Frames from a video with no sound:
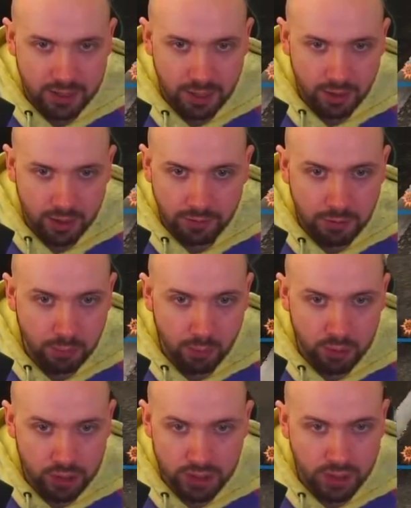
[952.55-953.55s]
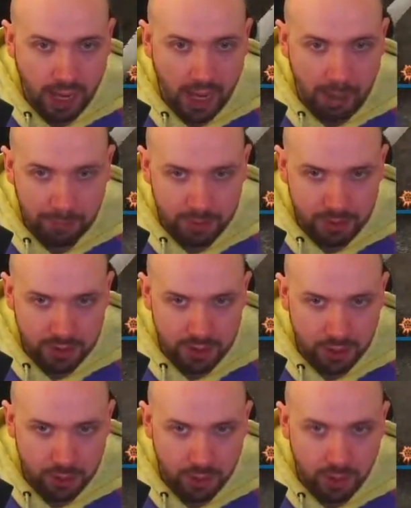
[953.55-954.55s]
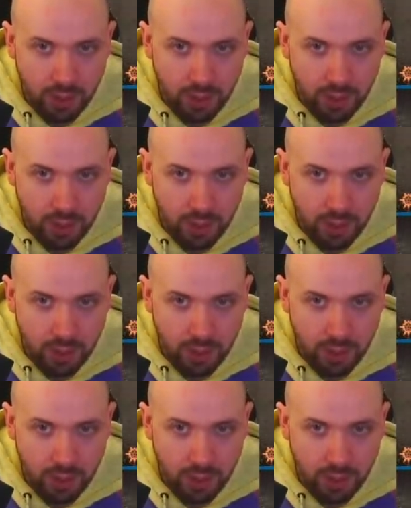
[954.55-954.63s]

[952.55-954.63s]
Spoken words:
So like if the ball just happens to